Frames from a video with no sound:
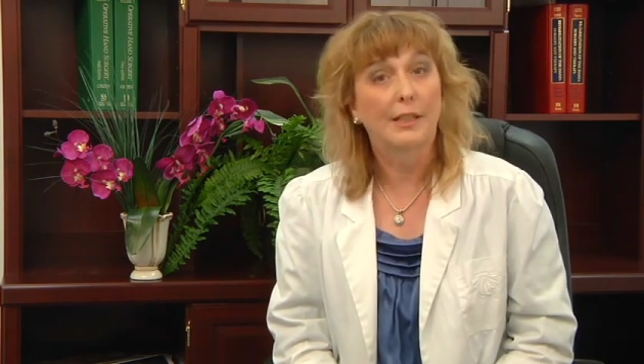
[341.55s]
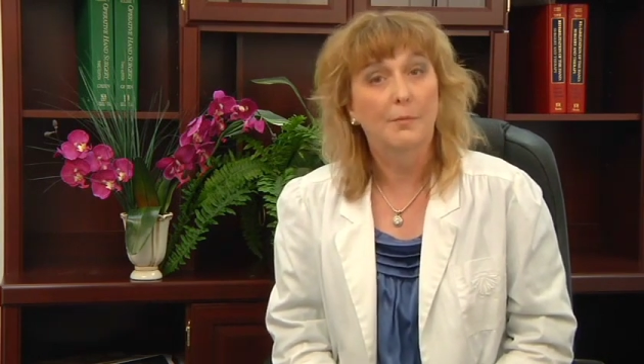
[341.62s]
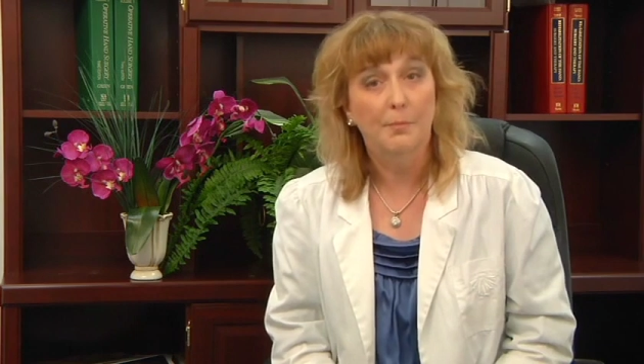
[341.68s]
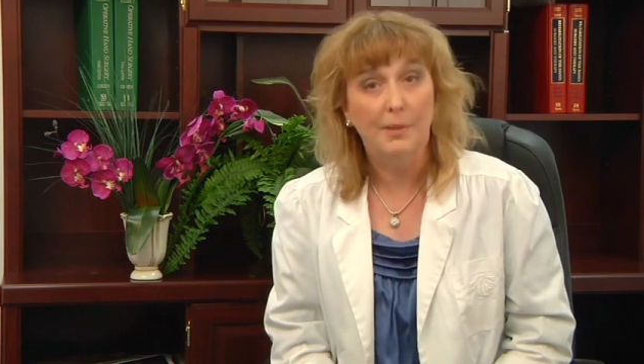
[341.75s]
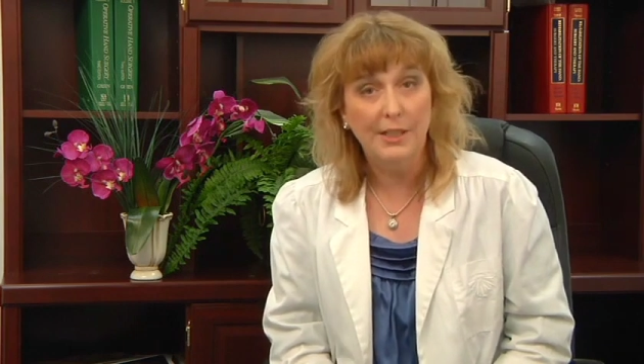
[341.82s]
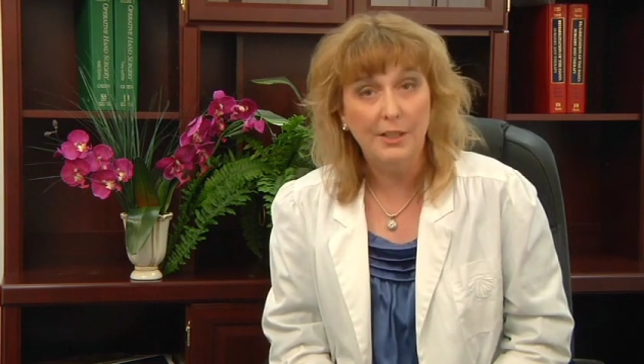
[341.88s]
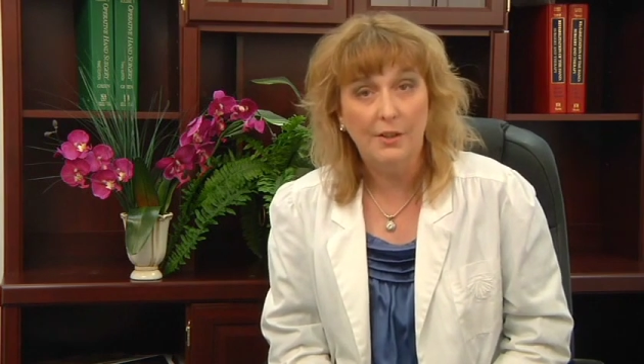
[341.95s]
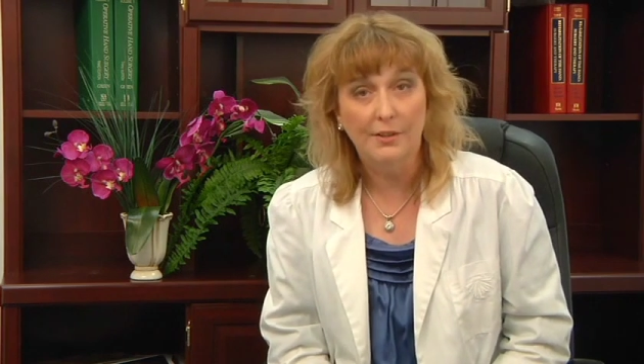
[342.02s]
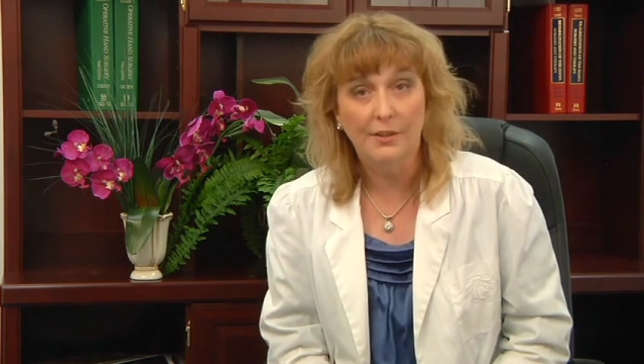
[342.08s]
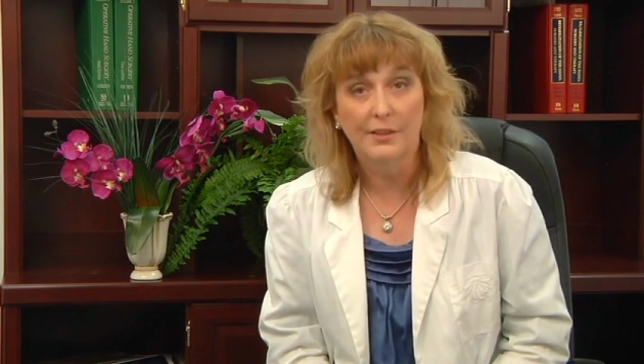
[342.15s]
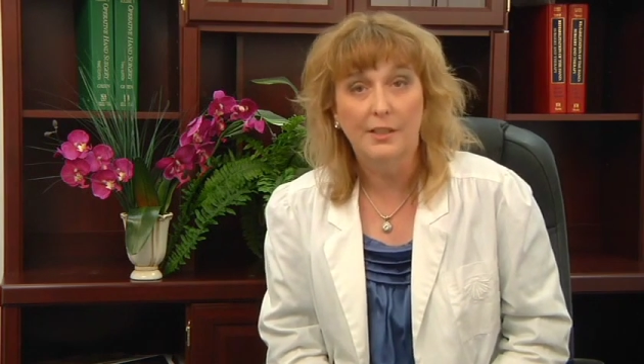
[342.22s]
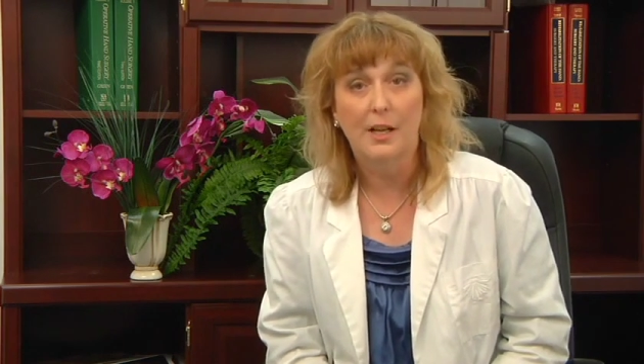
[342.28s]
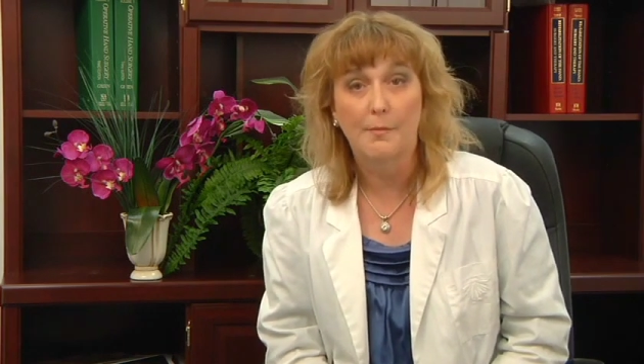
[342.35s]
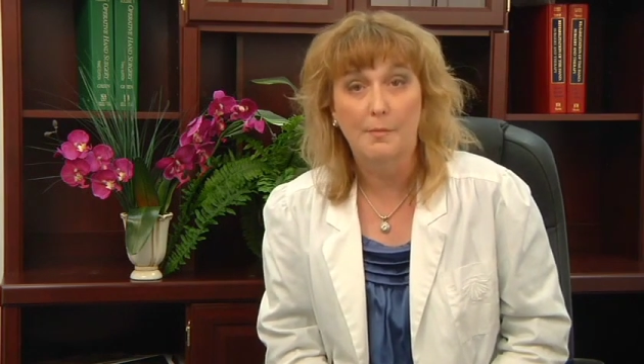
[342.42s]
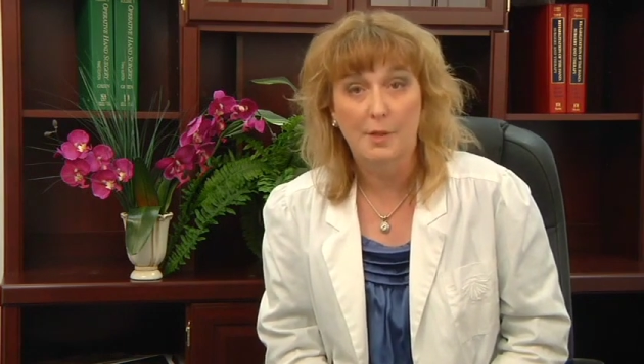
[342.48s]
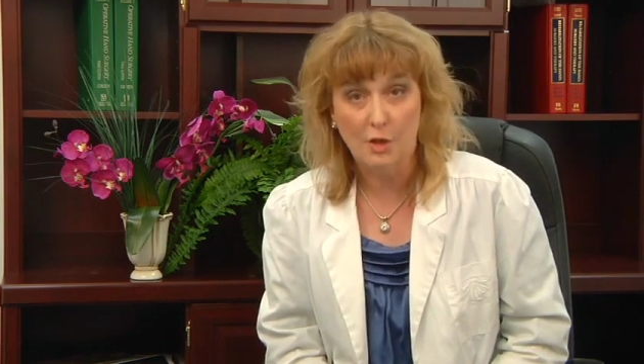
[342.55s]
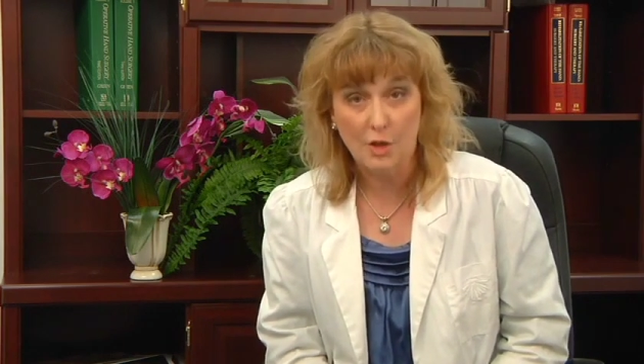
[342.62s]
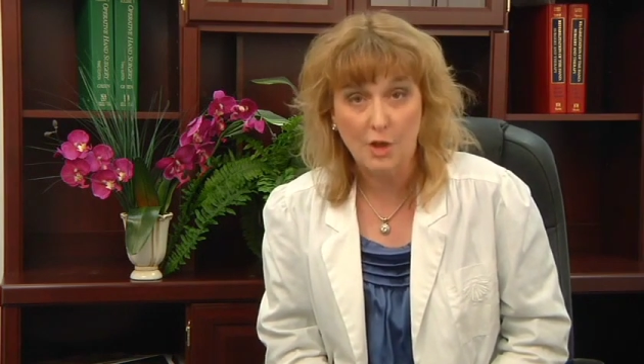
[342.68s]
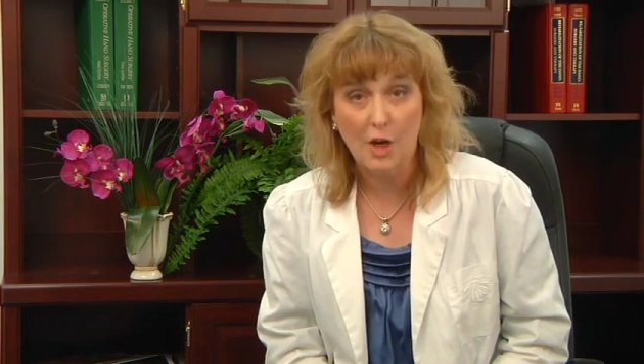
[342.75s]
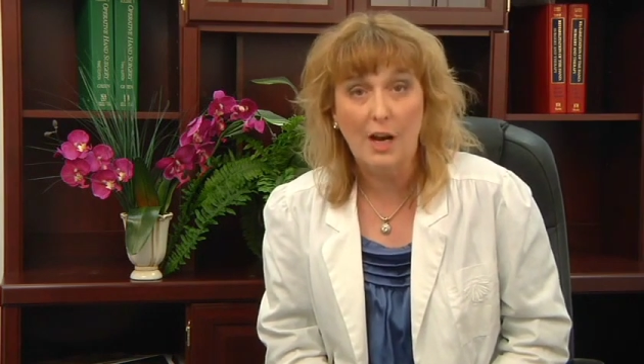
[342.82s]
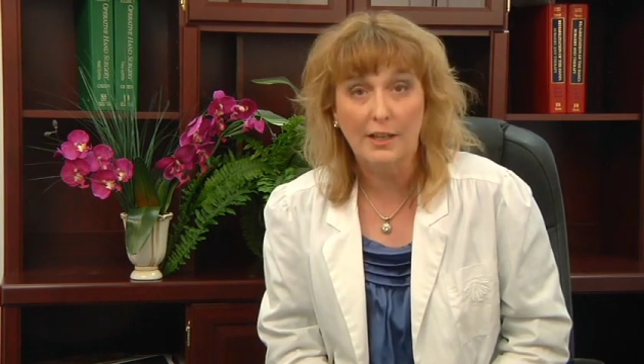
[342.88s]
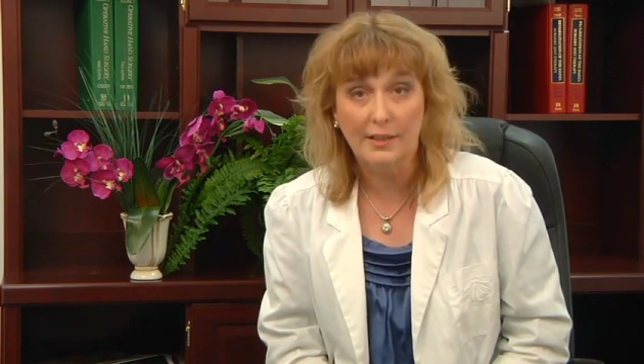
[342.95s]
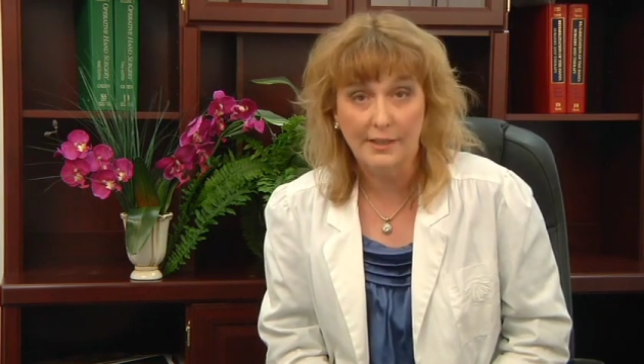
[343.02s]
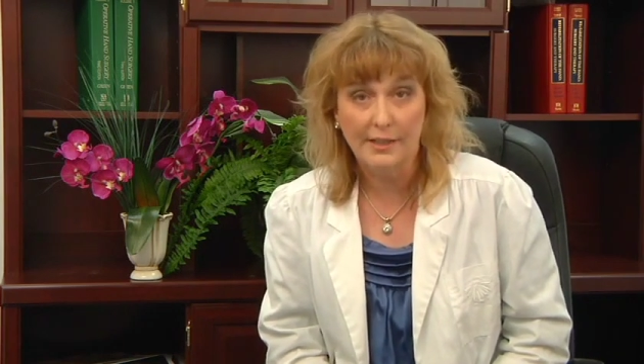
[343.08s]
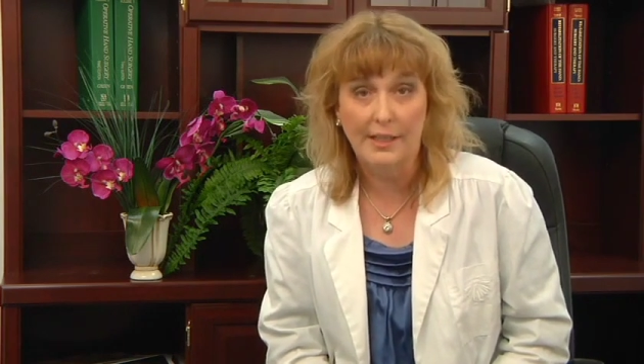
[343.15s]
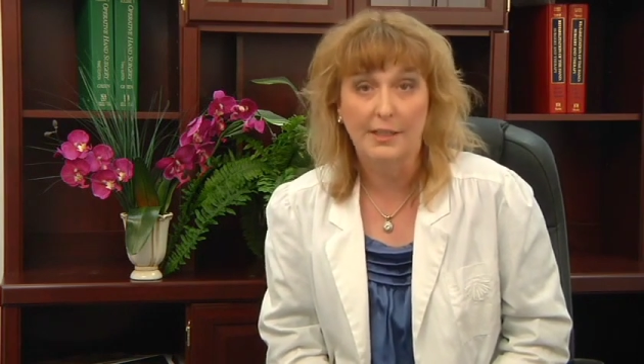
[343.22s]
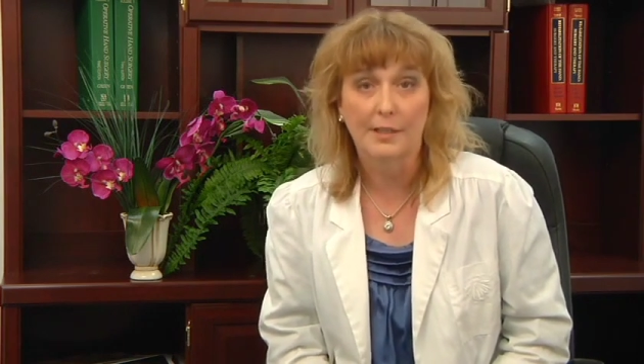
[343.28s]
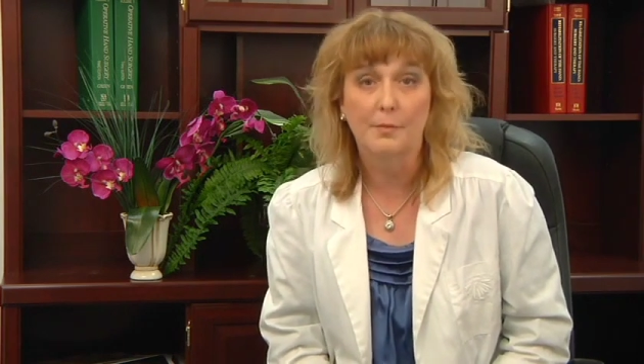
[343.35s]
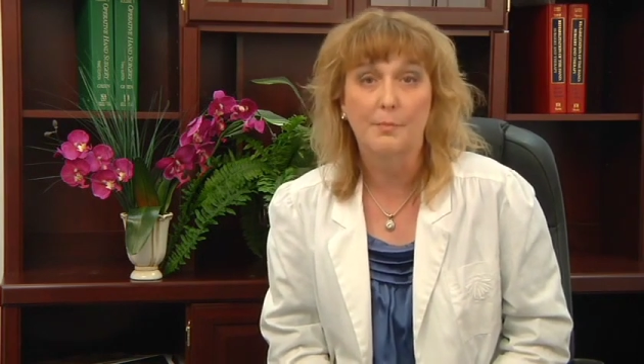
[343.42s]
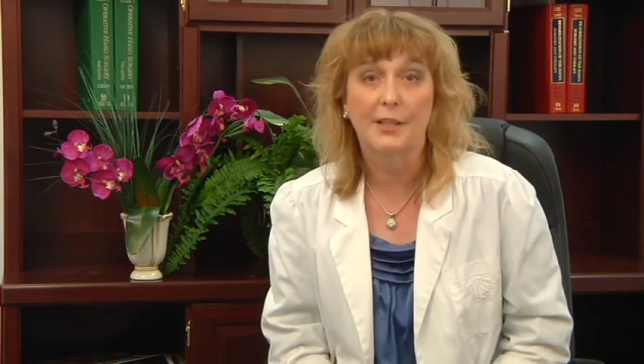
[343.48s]
and pee all the time and shock
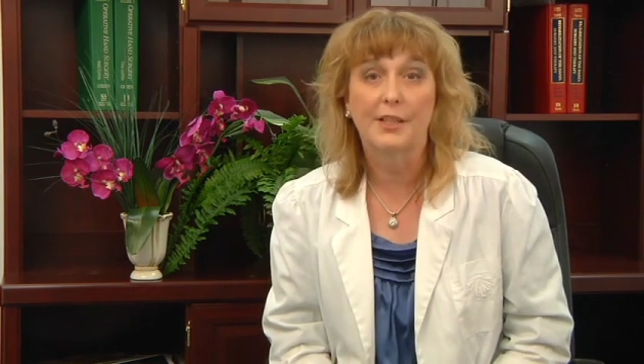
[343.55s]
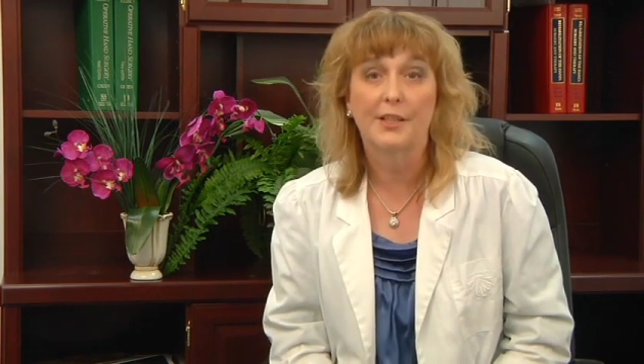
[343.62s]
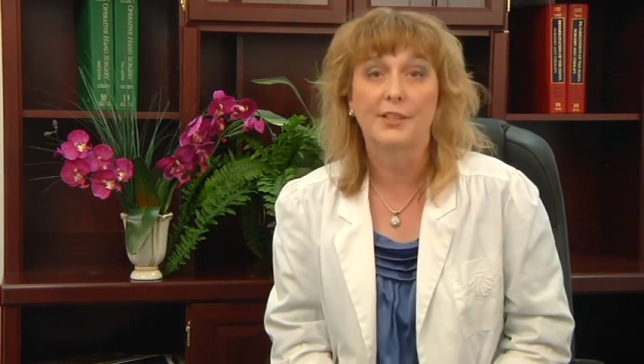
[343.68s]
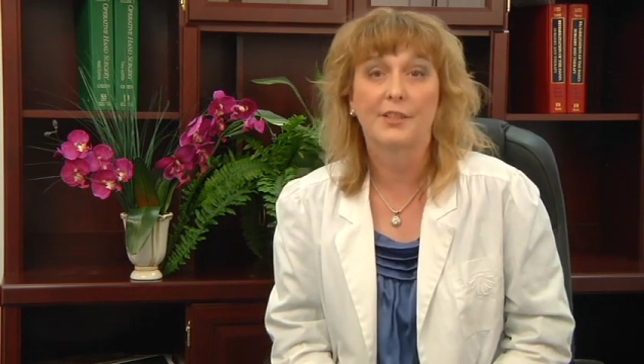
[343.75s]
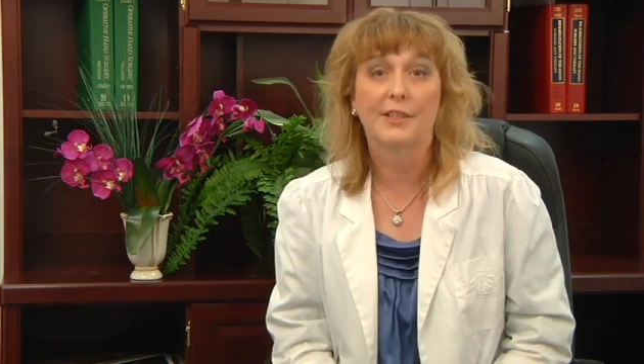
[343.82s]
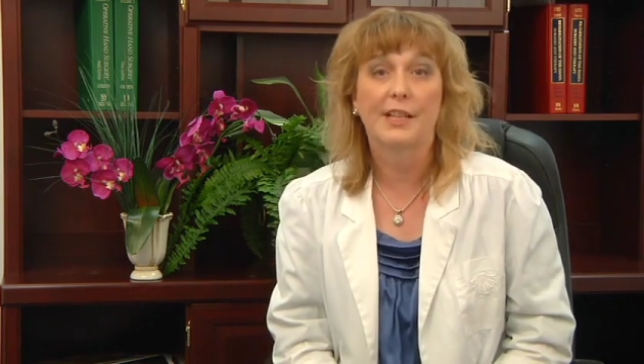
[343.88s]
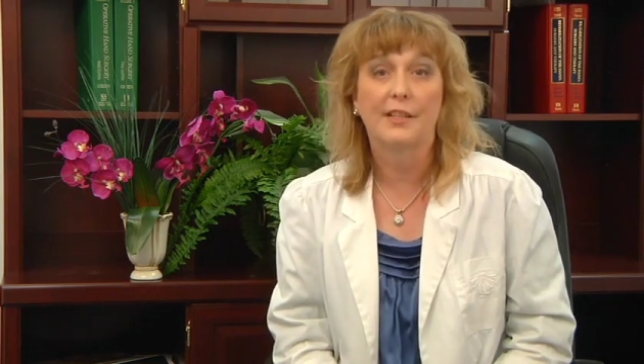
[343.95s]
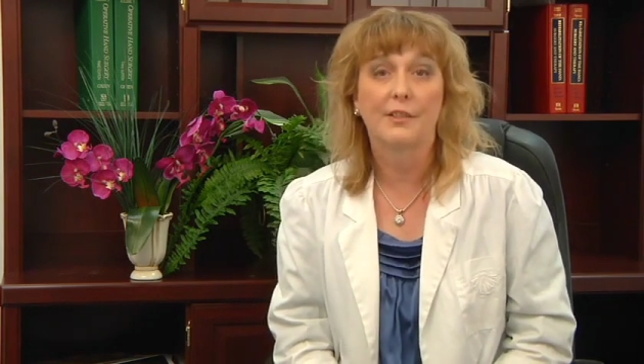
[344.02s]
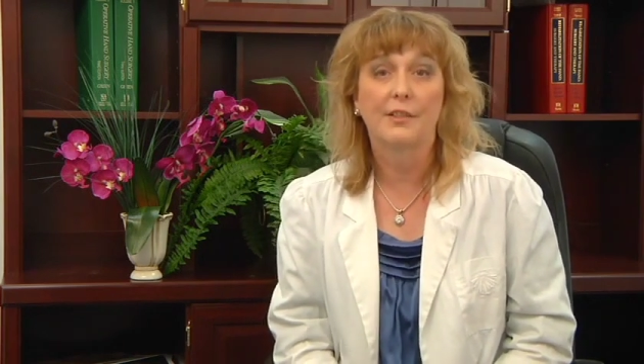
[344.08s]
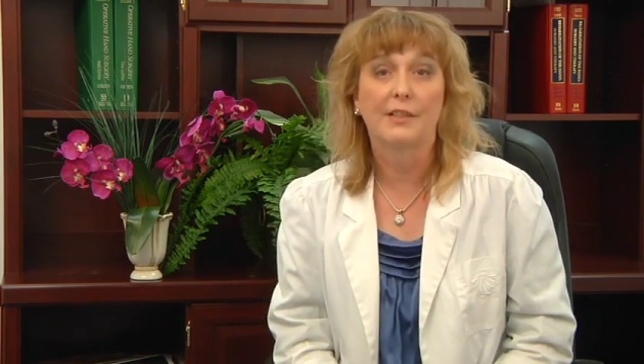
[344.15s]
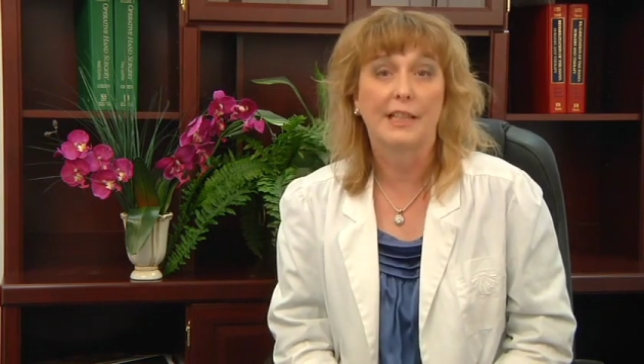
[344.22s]
things because they